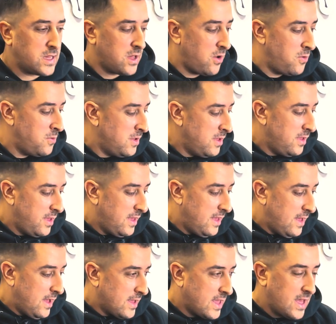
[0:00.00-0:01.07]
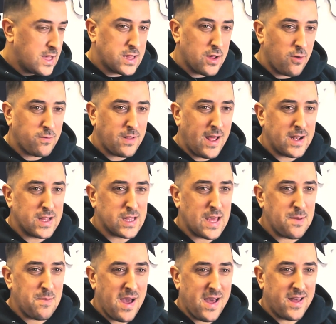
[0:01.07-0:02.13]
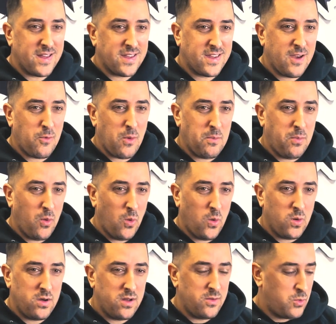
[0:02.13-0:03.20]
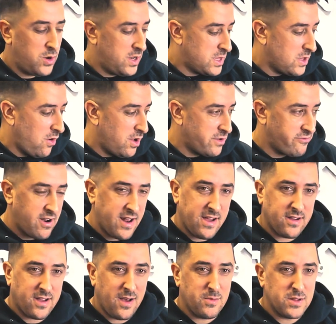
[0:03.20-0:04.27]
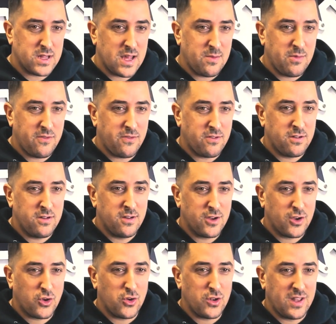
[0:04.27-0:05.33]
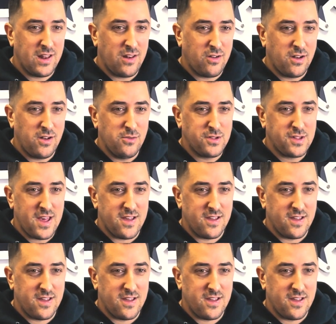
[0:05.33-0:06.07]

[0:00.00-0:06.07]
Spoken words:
So get yourself down and see Matt, get one bought, and when the tyres run out, come and see me for a good deal on a new set.